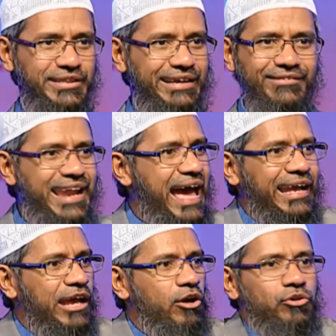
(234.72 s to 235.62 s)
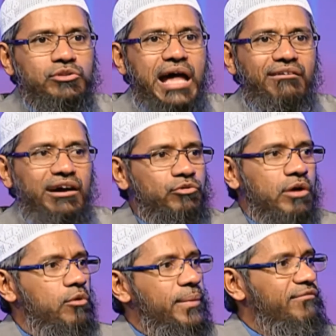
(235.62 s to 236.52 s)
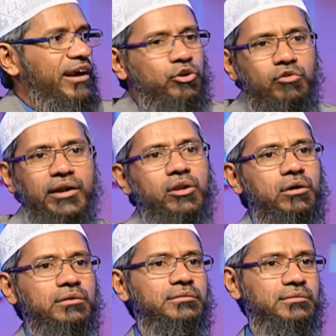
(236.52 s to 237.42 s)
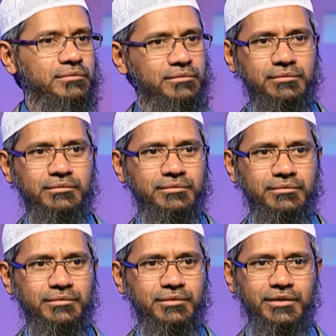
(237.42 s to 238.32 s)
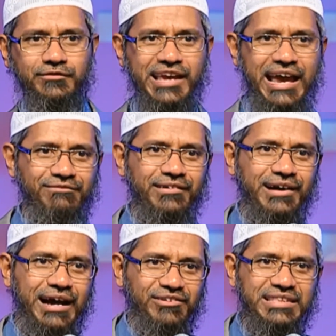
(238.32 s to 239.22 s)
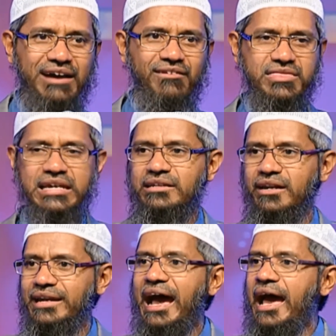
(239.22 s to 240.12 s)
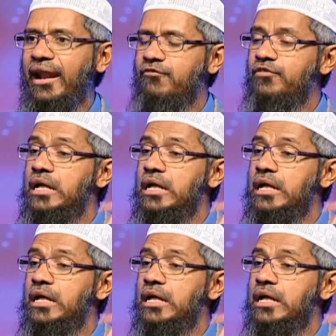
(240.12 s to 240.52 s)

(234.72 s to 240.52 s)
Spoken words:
Even I cannot do dawah to a woman one-to-one, no. We have our dawah center in IRF,